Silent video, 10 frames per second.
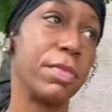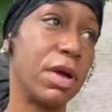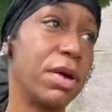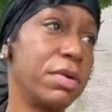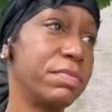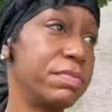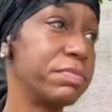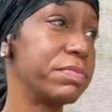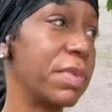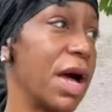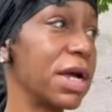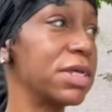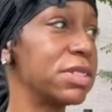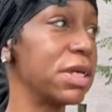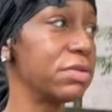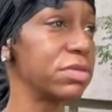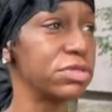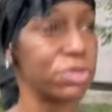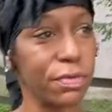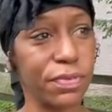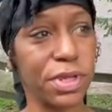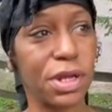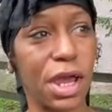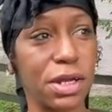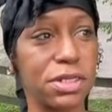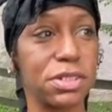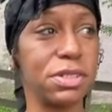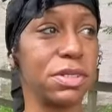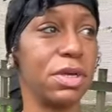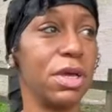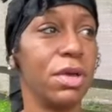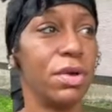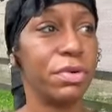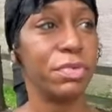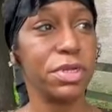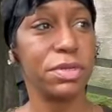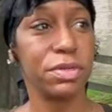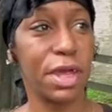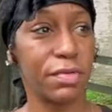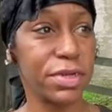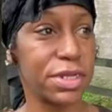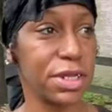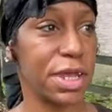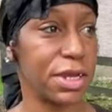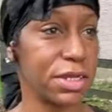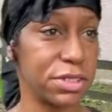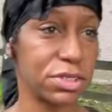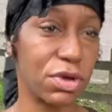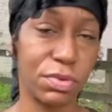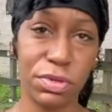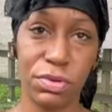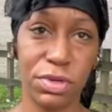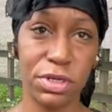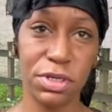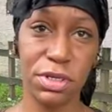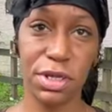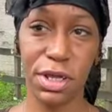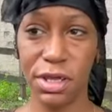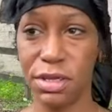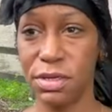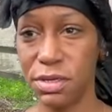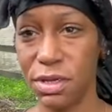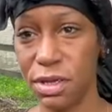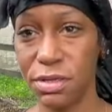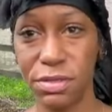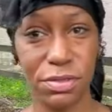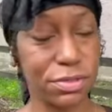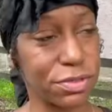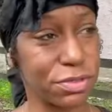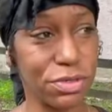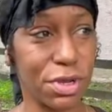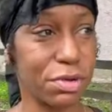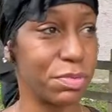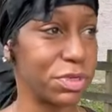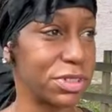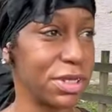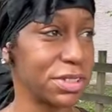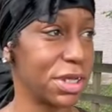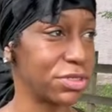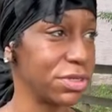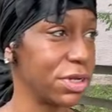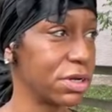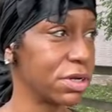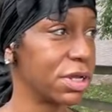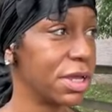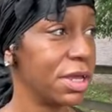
I can say truthfully and honestly, with everything that is going on and you know, with things that you hear,